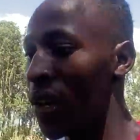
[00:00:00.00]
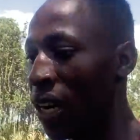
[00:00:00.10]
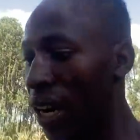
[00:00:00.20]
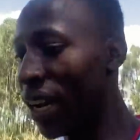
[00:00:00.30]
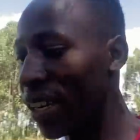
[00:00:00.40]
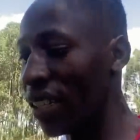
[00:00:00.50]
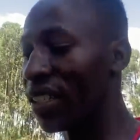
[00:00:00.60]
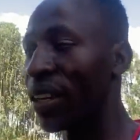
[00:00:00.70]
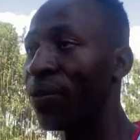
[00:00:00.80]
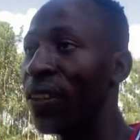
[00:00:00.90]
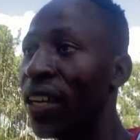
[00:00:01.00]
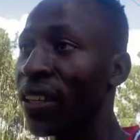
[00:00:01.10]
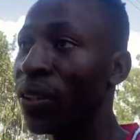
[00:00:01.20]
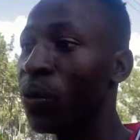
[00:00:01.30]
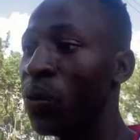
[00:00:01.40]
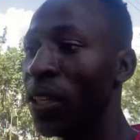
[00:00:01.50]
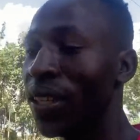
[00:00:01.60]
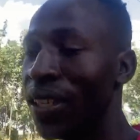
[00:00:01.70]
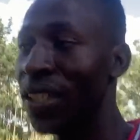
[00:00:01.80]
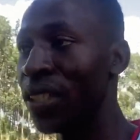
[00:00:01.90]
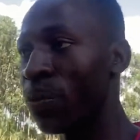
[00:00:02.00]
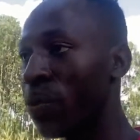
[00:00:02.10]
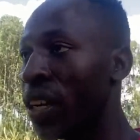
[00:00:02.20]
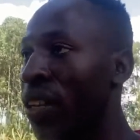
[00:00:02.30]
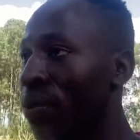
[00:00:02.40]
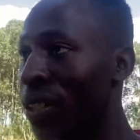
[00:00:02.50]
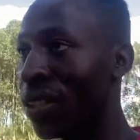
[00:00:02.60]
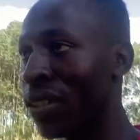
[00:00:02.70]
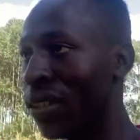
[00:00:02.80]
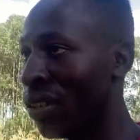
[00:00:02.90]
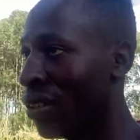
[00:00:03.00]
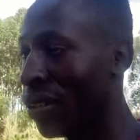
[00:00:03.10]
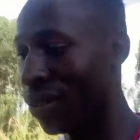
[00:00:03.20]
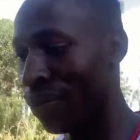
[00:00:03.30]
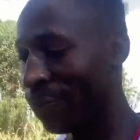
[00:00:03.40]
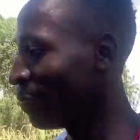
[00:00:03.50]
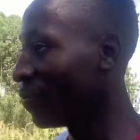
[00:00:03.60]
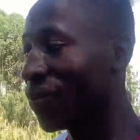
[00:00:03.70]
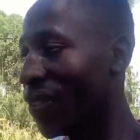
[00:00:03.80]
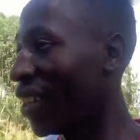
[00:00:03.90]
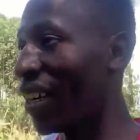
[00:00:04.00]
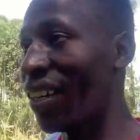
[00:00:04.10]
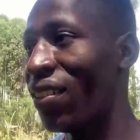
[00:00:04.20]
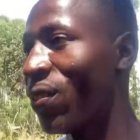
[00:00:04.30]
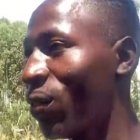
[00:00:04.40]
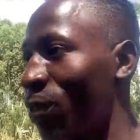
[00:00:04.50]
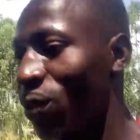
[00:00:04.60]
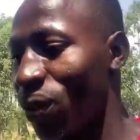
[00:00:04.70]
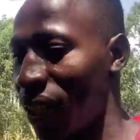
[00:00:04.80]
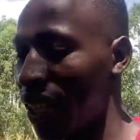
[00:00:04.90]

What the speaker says: are interfering with his privacy. I don't know.